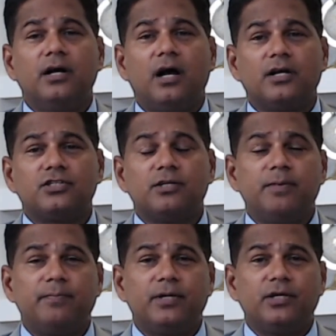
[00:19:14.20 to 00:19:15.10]

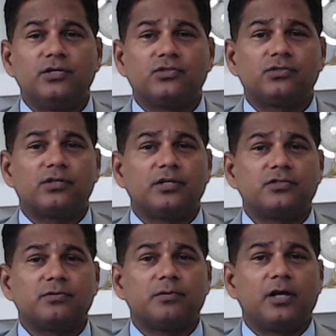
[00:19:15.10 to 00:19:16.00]
CBP is
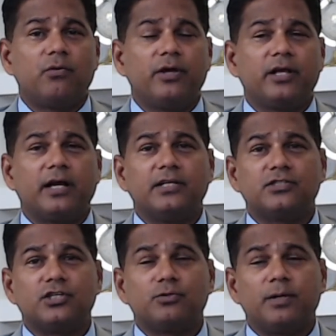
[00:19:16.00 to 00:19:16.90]
going
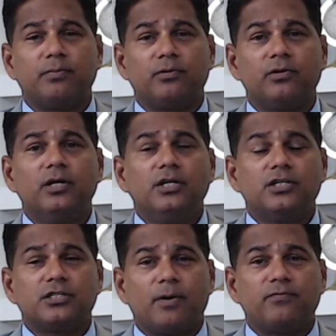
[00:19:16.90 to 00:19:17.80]
against these people.
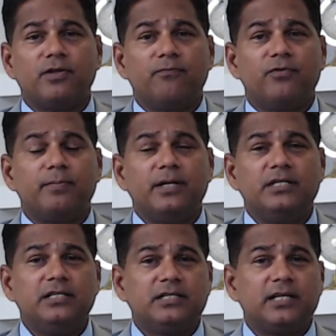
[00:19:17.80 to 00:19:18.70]
Some of them were being
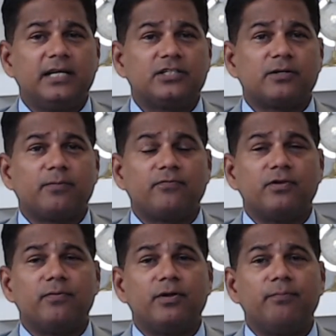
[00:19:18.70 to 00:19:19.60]
detained, some of
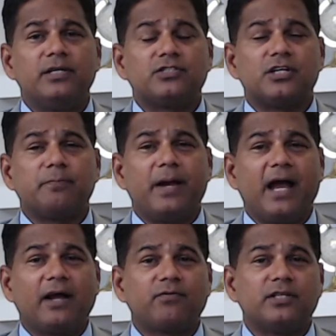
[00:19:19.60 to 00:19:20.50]
them were being sent
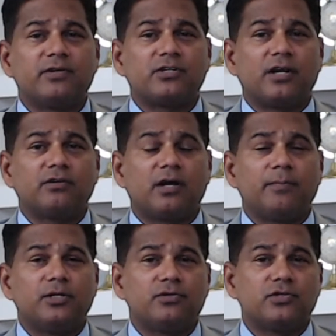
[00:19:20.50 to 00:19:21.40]
back when they were trying to come
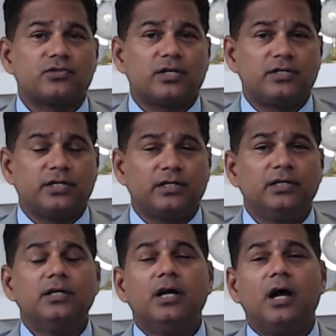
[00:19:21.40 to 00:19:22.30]
into this country.
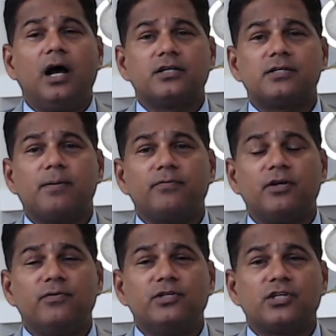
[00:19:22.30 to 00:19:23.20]
Some of
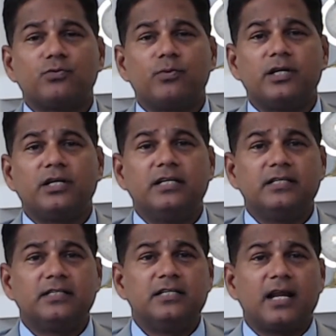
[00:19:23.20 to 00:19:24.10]
their visas were
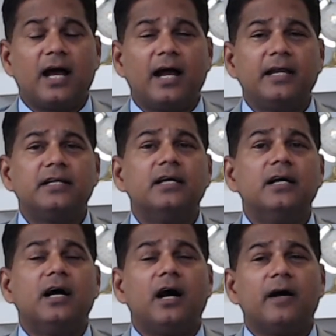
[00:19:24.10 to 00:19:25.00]
denied.
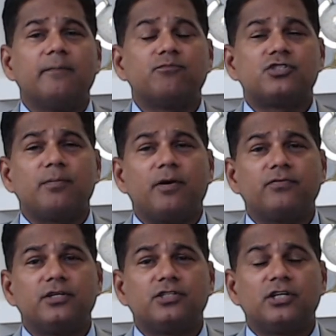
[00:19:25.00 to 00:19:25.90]
Some
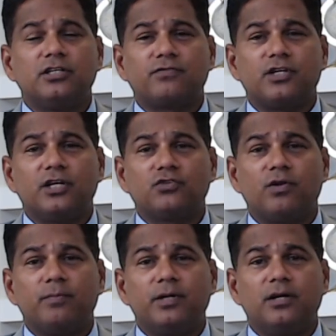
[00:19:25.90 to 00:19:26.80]
of their change of status
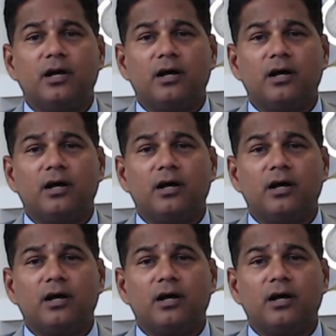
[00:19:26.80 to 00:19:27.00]
were being